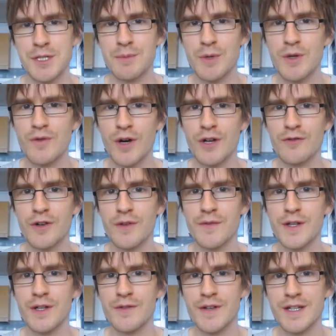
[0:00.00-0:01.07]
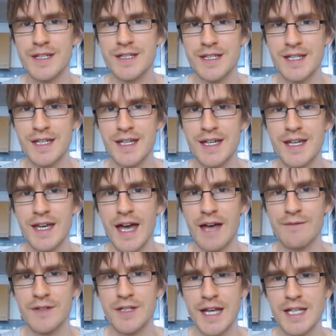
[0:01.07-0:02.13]
you move on from the university
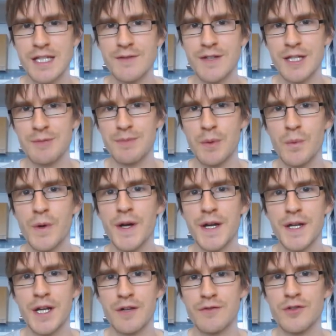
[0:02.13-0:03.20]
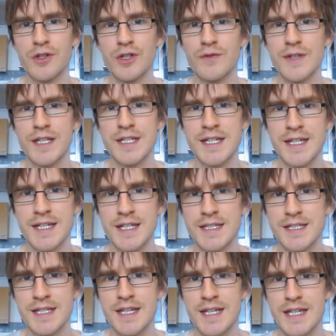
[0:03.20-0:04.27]
and the data that you've been working on for all of these
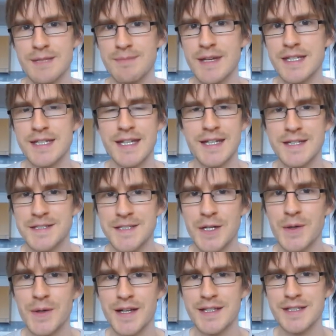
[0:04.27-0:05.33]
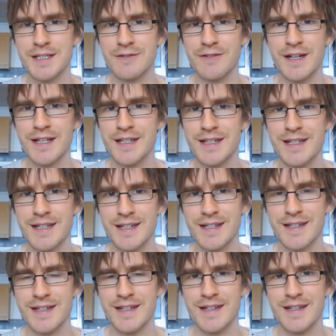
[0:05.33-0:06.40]
years is missing because no one else can find it.
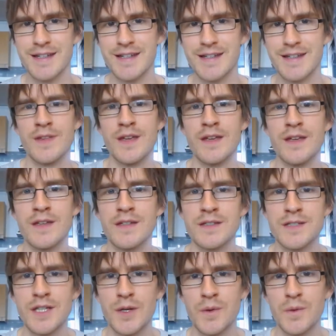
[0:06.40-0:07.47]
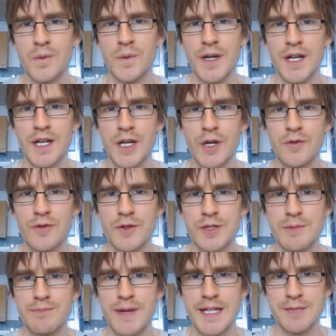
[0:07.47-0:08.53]
So we're going to go through
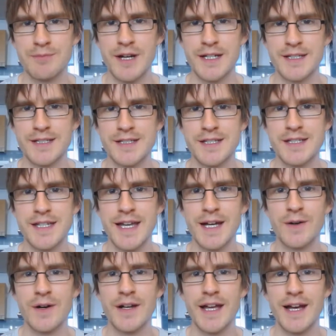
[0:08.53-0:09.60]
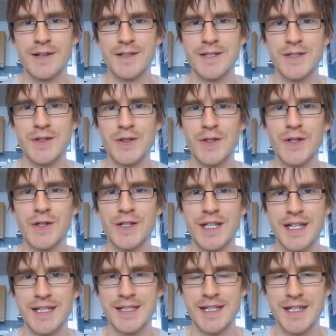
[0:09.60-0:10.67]
some best practices now on how to store your
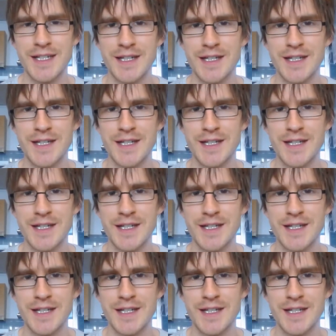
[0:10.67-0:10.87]
data.